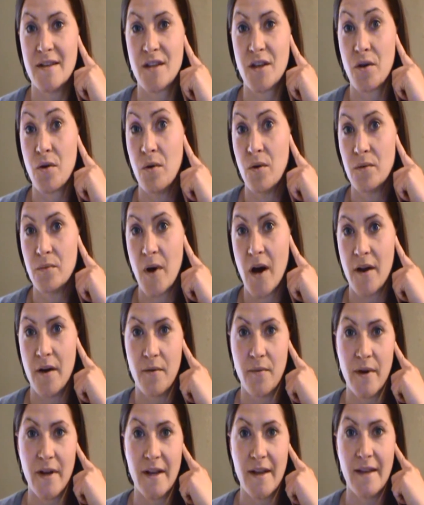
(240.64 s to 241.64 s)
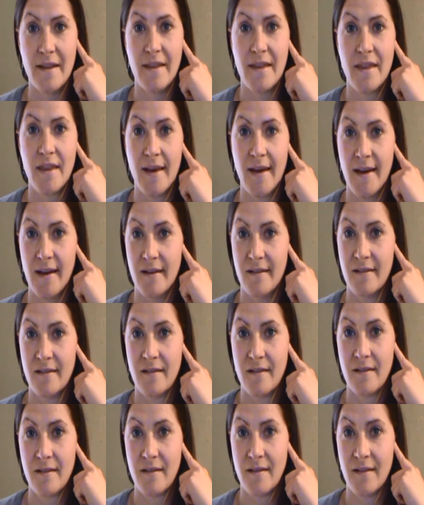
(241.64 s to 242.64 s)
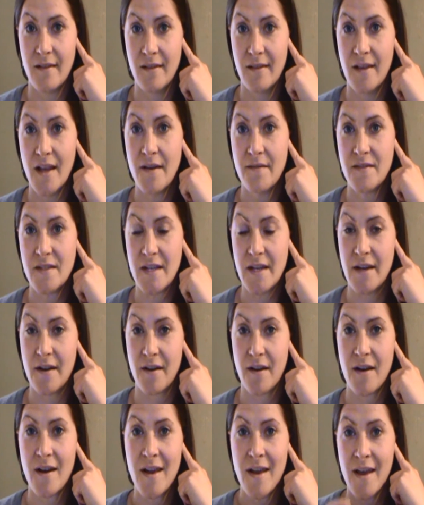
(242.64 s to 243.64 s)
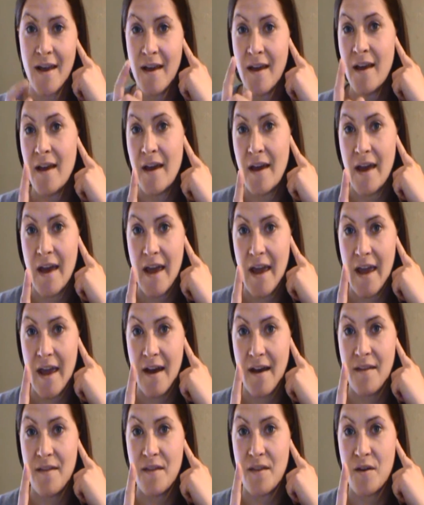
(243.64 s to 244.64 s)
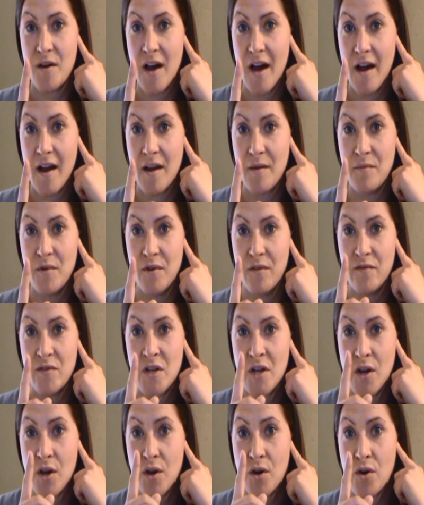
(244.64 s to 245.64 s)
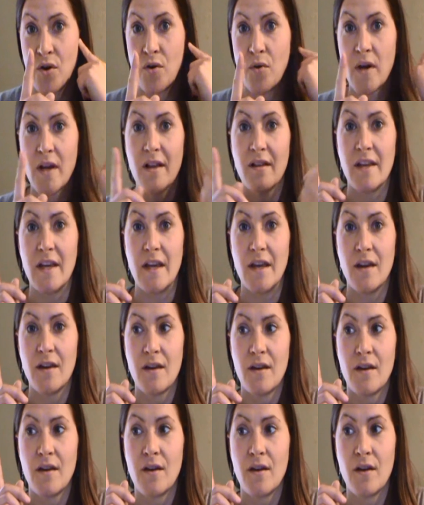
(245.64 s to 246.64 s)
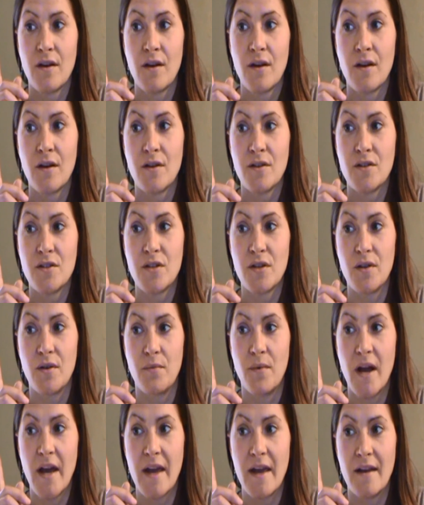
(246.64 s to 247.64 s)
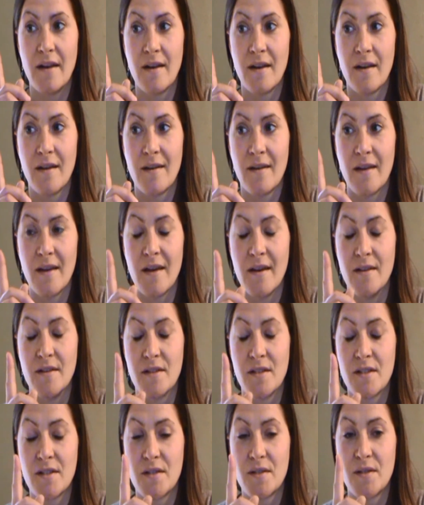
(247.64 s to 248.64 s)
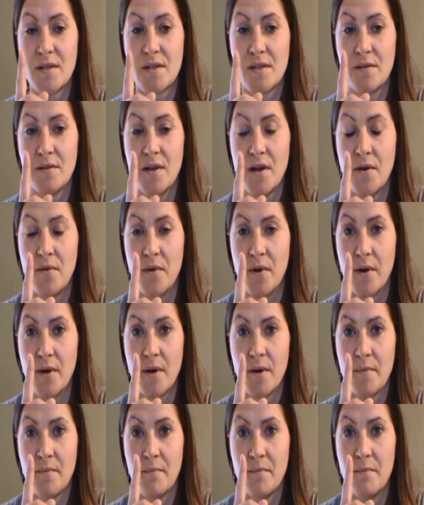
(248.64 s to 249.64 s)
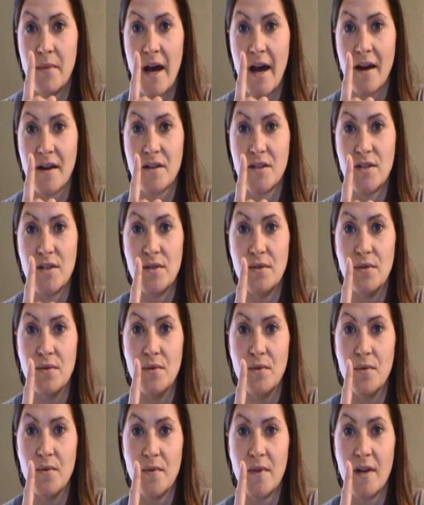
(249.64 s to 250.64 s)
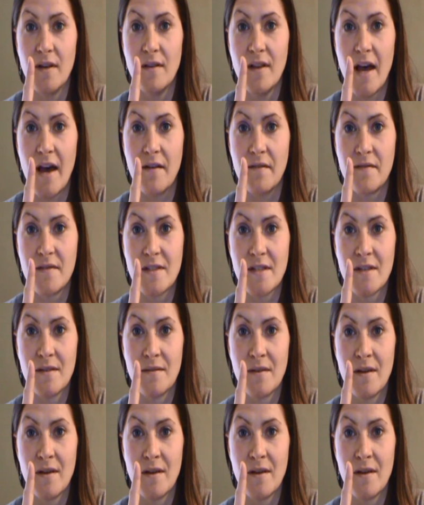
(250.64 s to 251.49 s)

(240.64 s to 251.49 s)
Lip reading: cold water went in the left ear and the eye moved quickly to the right and slower back to the left,